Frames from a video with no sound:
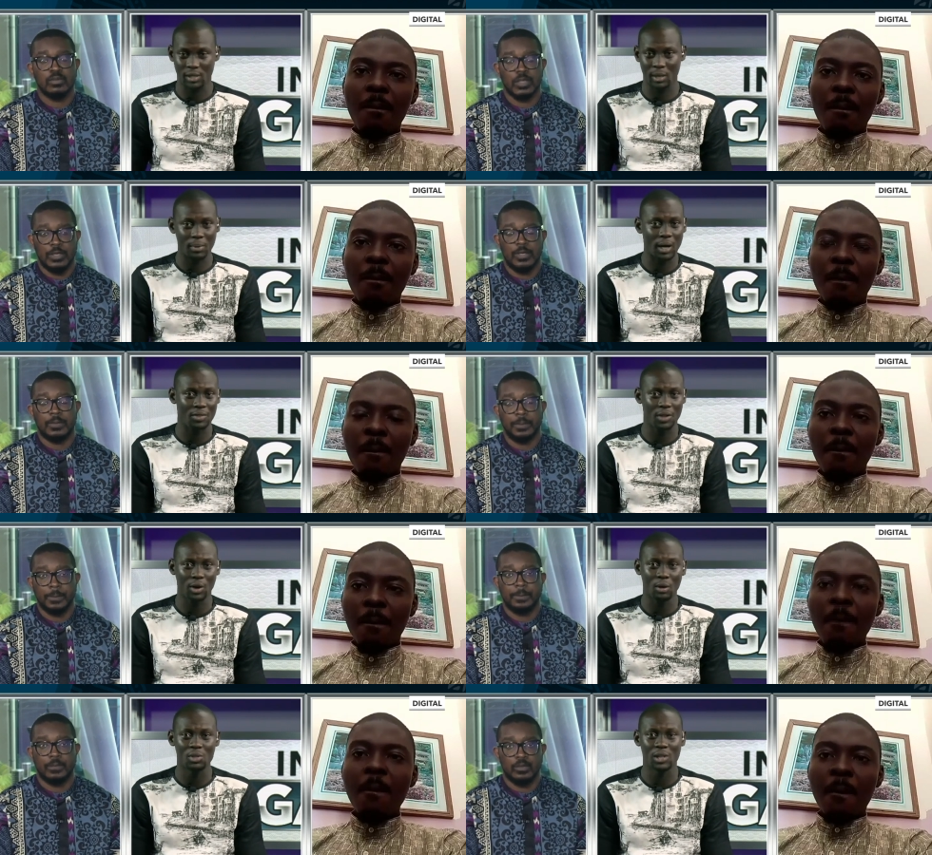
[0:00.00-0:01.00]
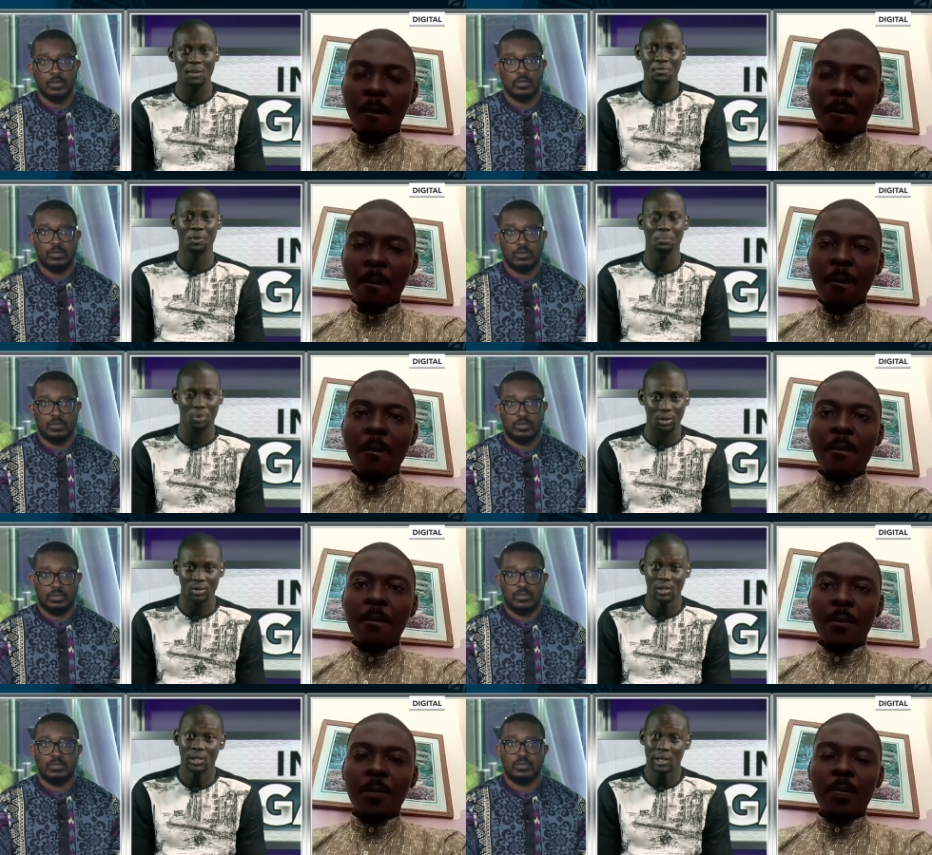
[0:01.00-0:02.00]
Speaker 1: Um, yeah. I think almost like
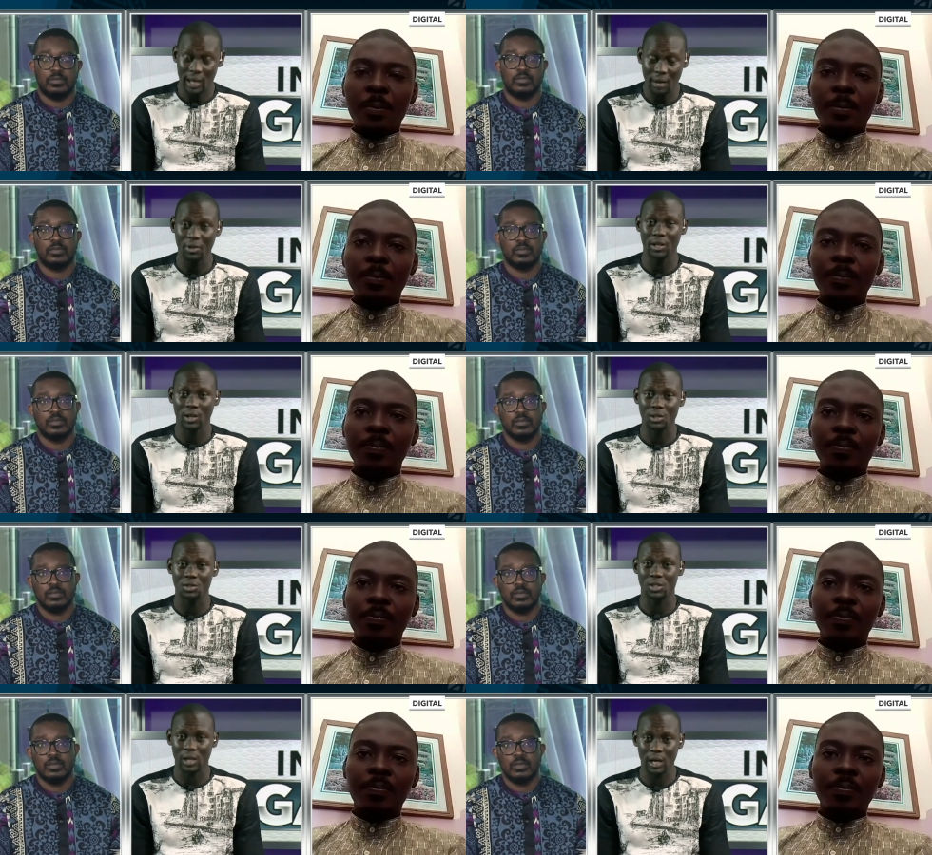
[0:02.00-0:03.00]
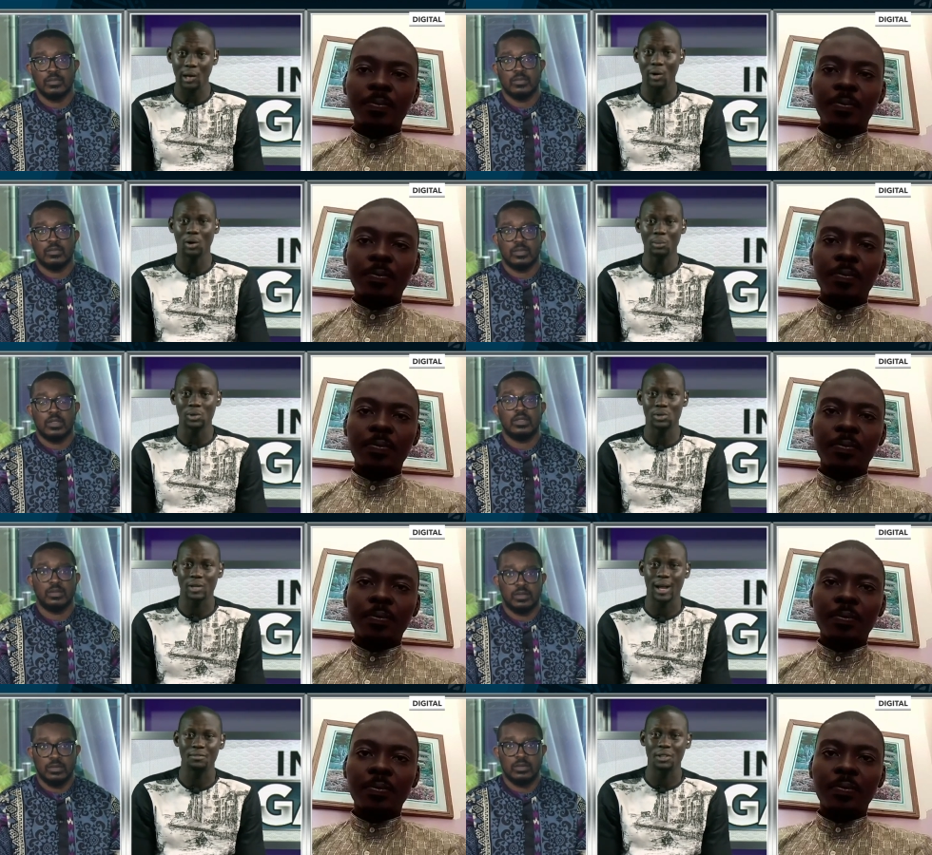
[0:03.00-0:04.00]
football, the African countries are now almost
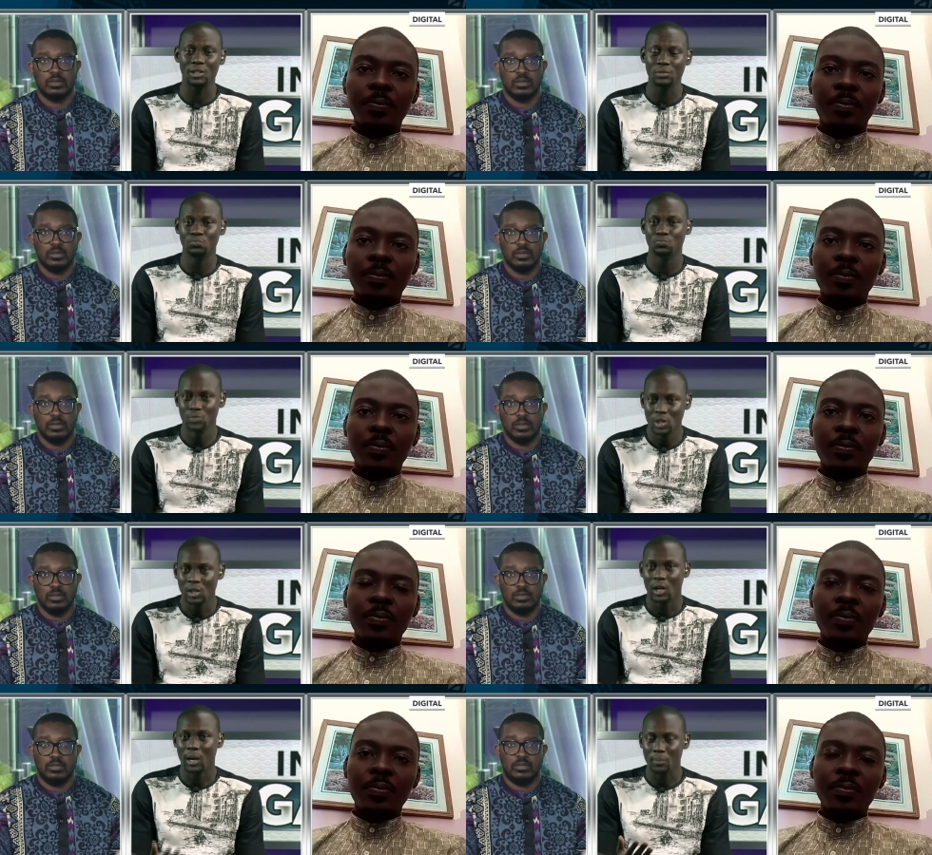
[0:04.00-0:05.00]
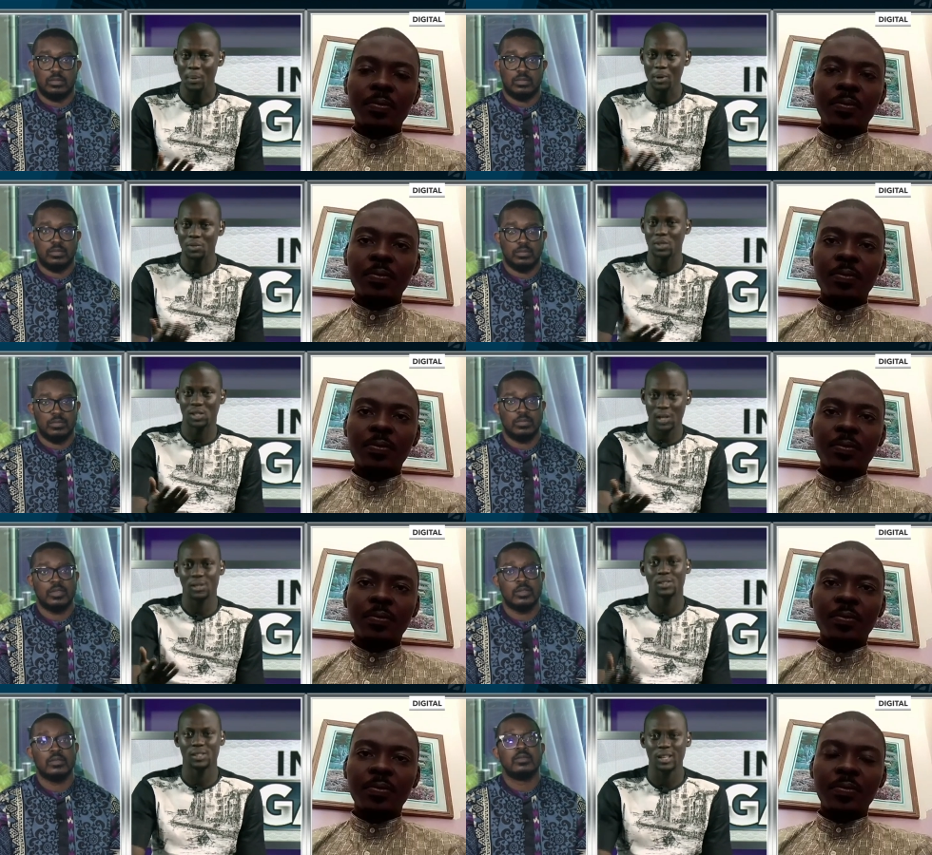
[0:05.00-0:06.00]
having um, a bit of
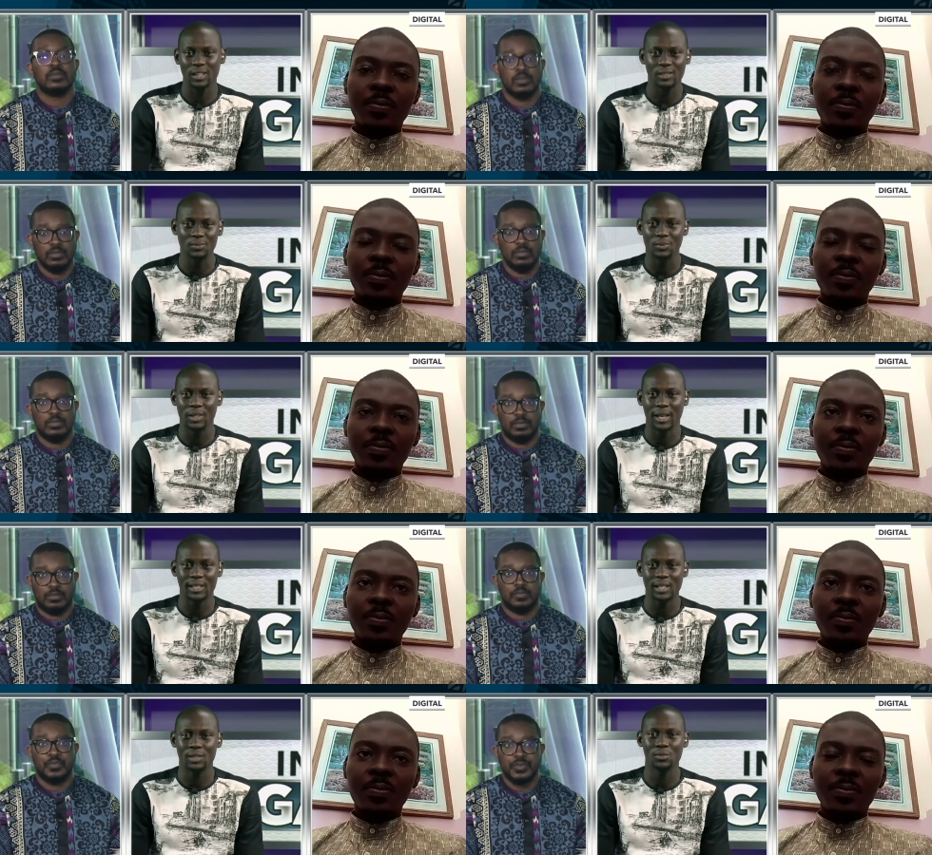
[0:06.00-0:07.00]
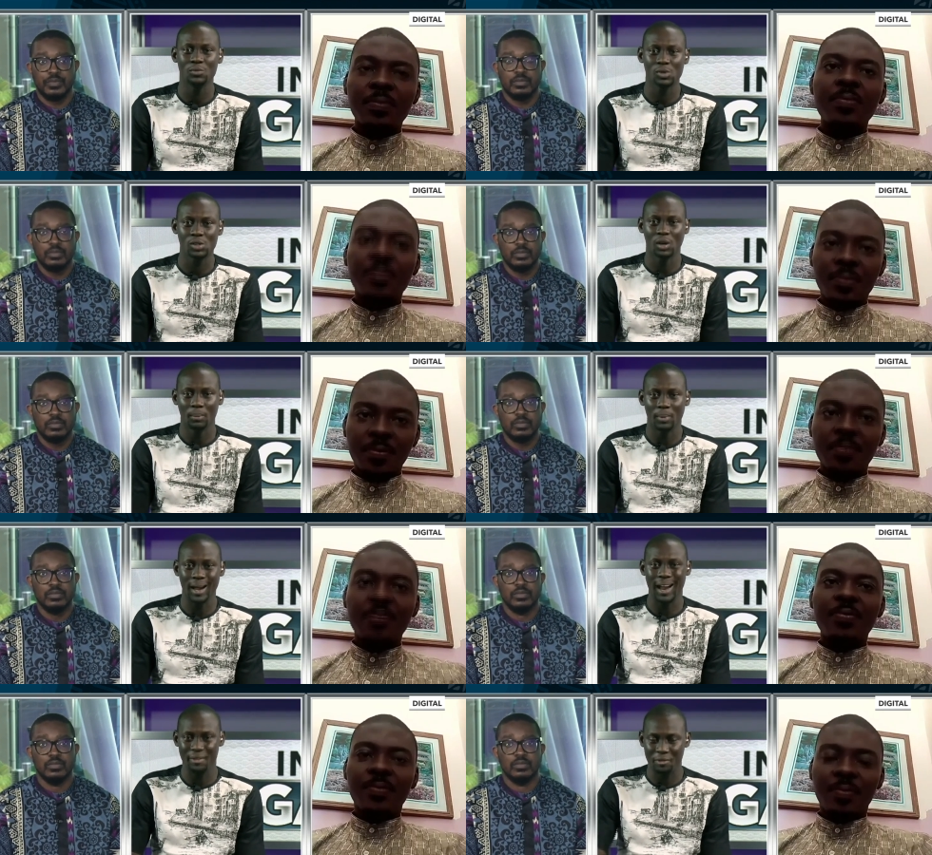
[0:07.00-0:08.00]
success in getting some
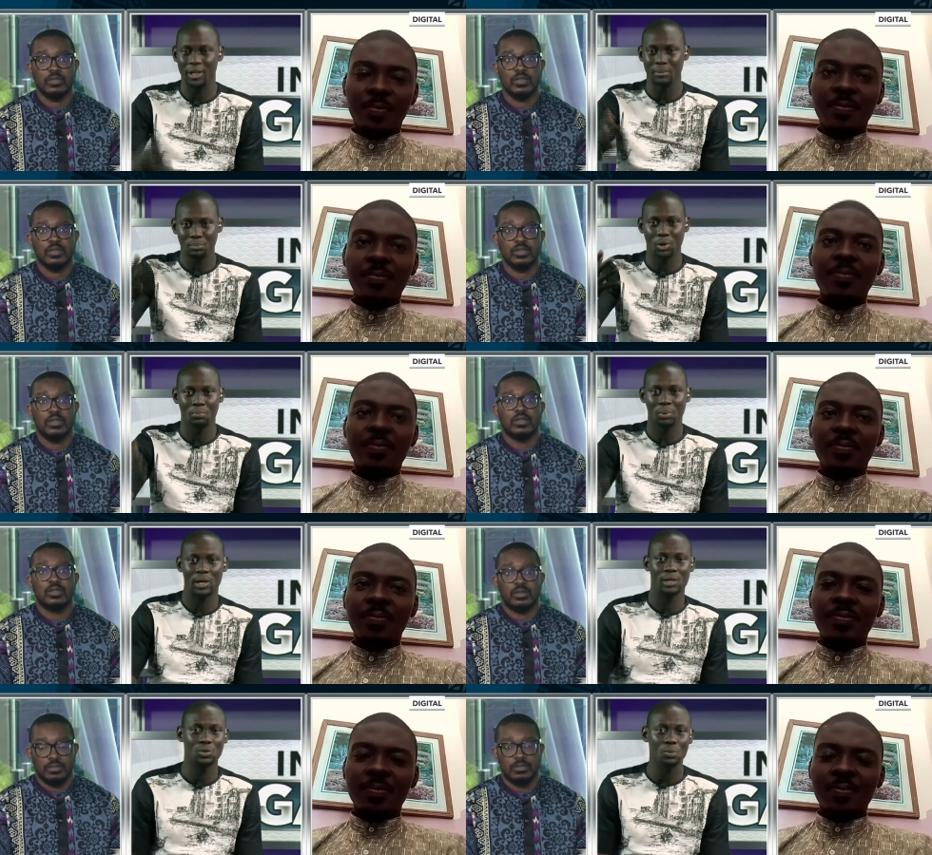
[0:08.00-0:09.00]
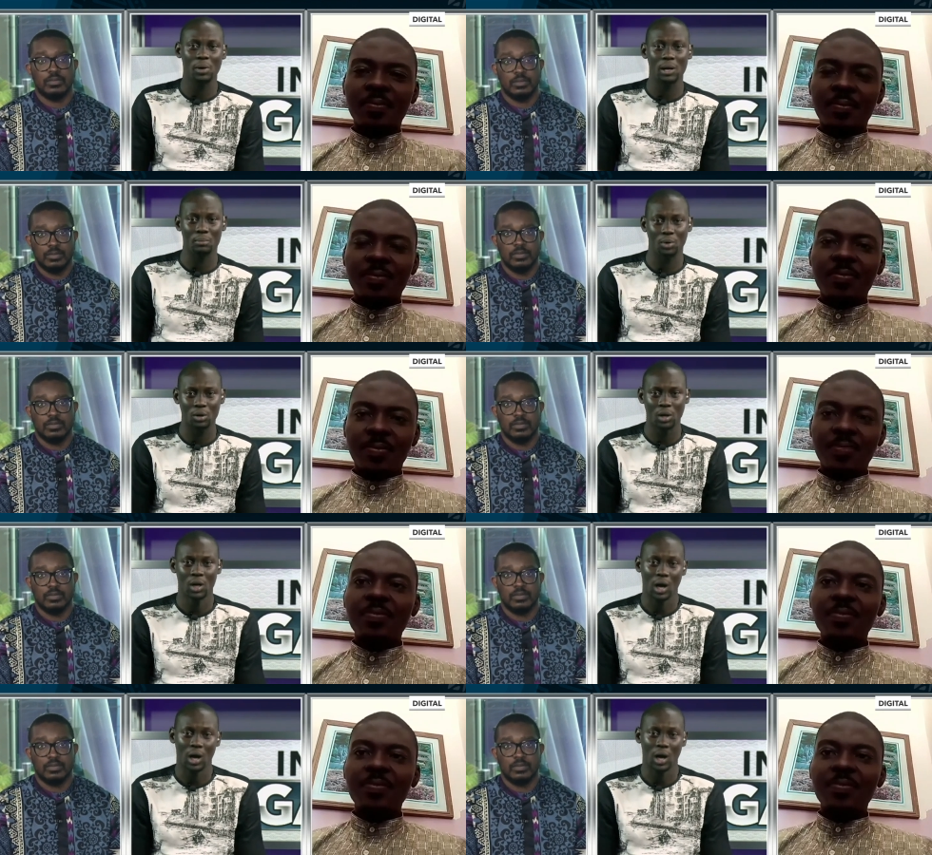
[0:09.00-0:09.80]
African-born players who play abroad